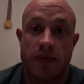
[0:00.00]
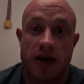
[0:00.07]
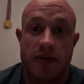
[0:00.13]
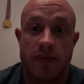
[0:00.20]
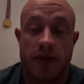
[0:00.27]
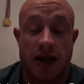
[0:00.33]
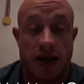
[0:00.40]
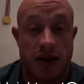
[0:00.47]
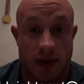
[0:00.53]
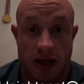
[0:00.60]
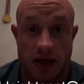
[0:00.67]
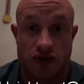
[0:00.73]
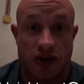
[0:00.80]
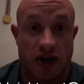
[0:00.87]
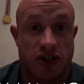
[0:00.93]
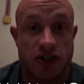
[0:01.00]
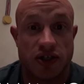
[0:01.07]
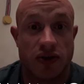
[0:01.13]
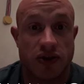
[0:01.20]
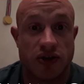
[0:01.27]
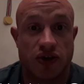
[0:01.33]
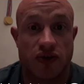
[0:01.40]
My email address
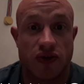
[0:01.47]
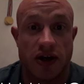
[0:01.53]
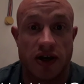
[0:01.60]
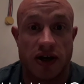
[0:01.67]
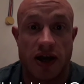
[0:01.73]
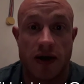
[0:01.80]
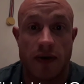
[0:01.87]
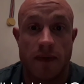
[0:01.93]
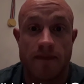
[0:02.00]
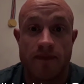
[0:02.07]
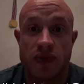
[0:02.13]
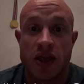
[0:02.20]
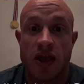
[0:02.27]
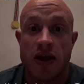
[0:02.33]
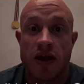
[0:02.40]
is on the screen now.